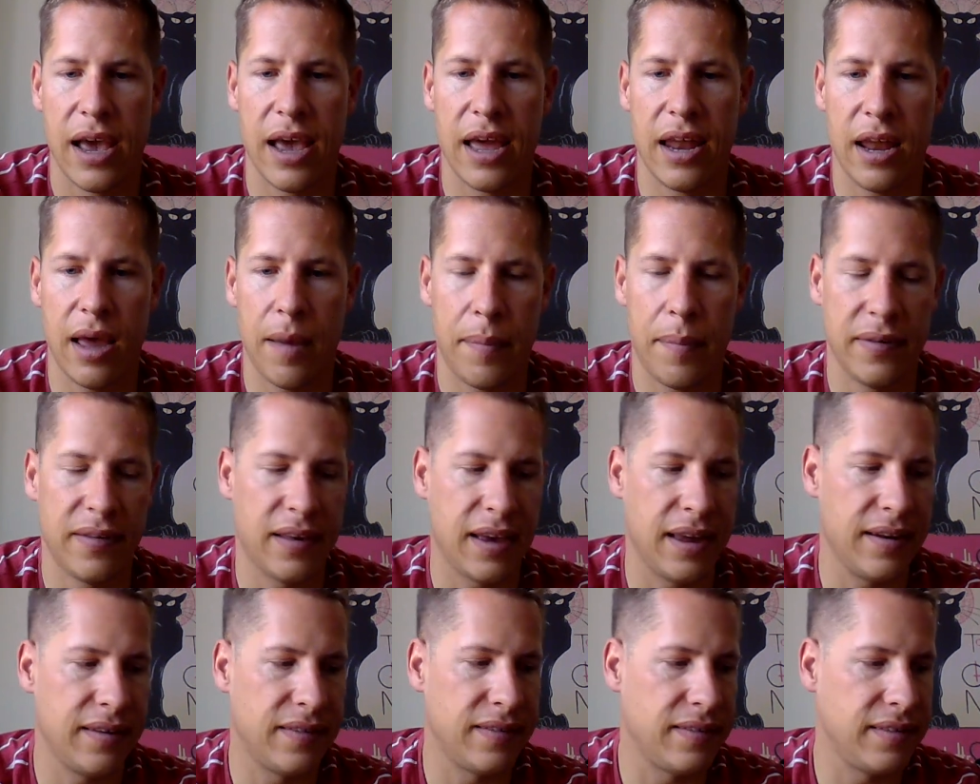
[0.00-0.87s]
And
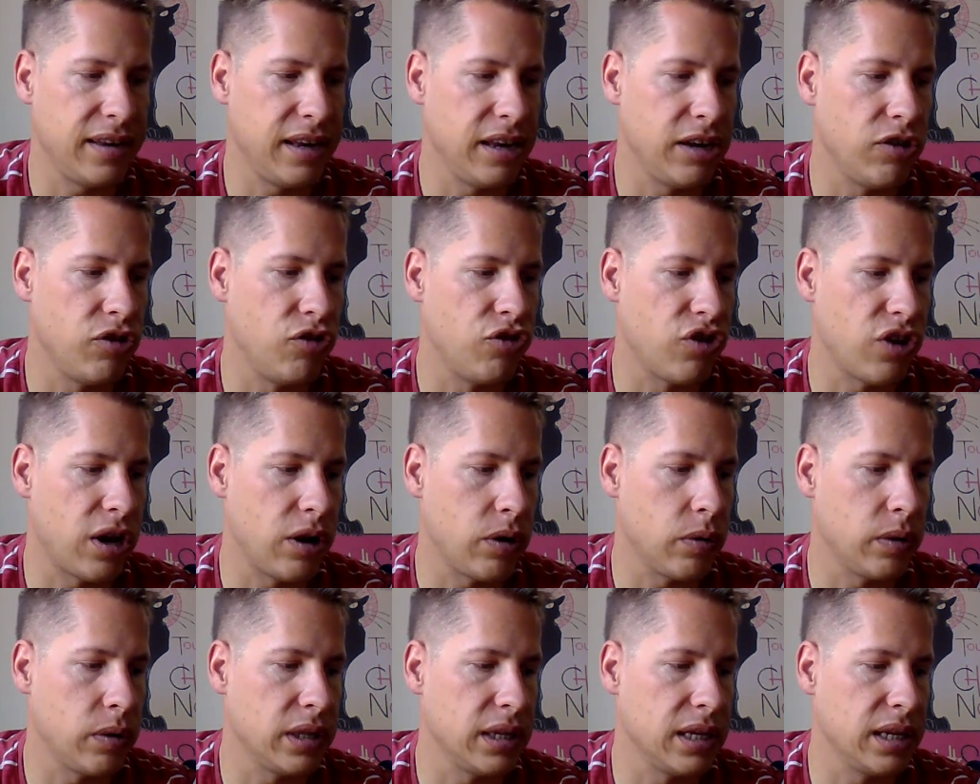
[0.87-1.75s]
hepatitis C
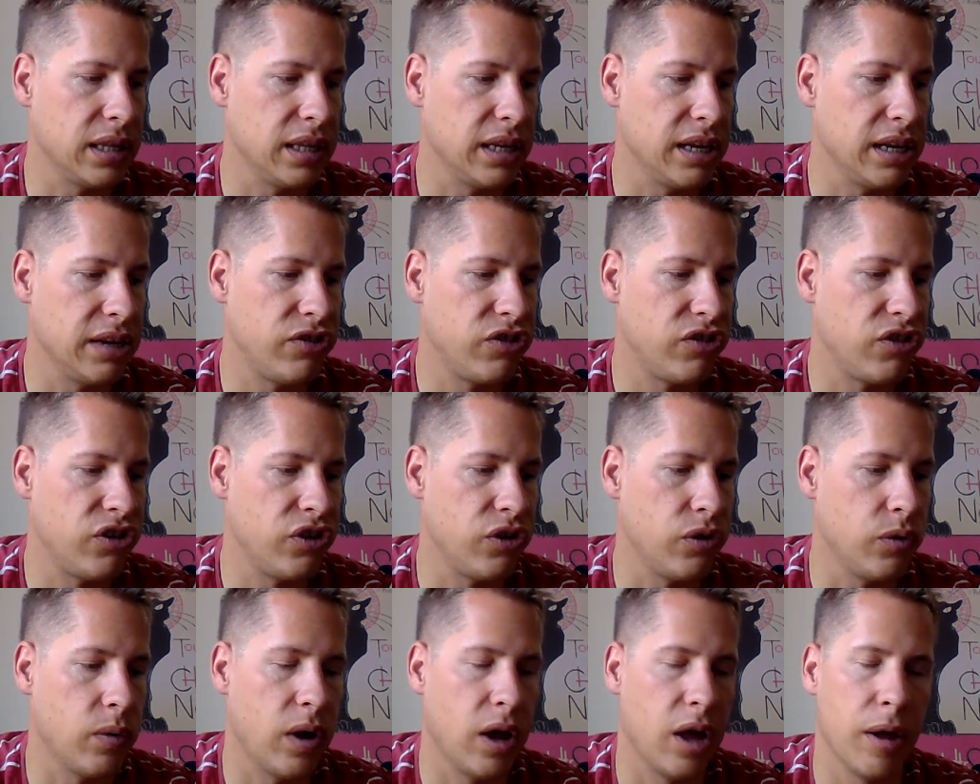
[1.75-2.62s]
generally leads
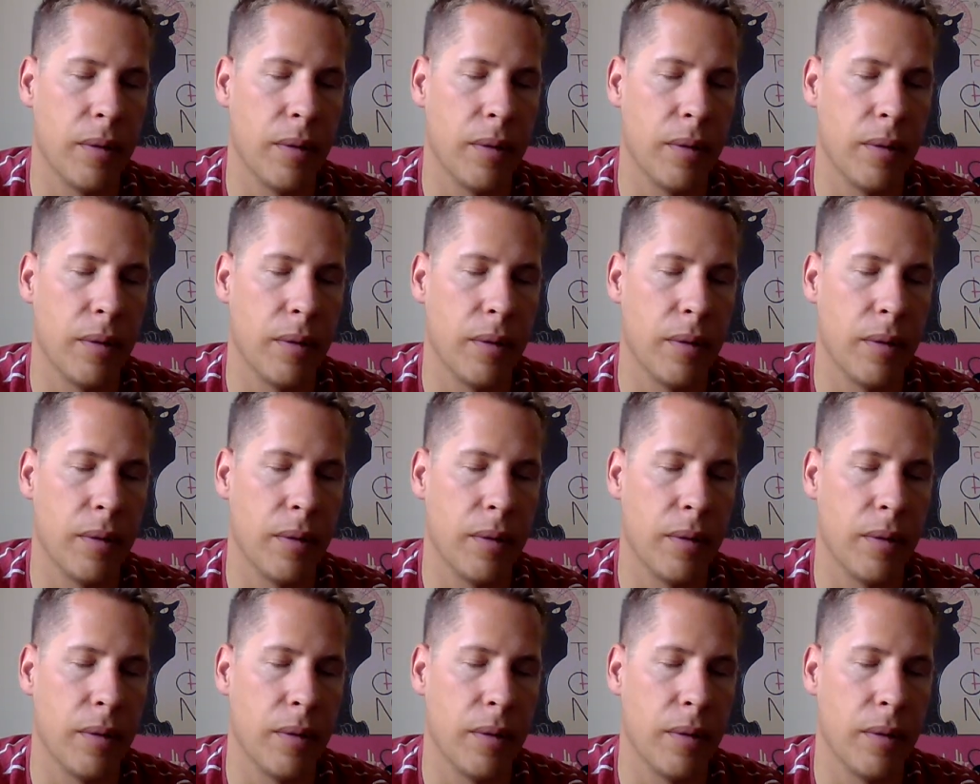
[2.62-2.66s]
to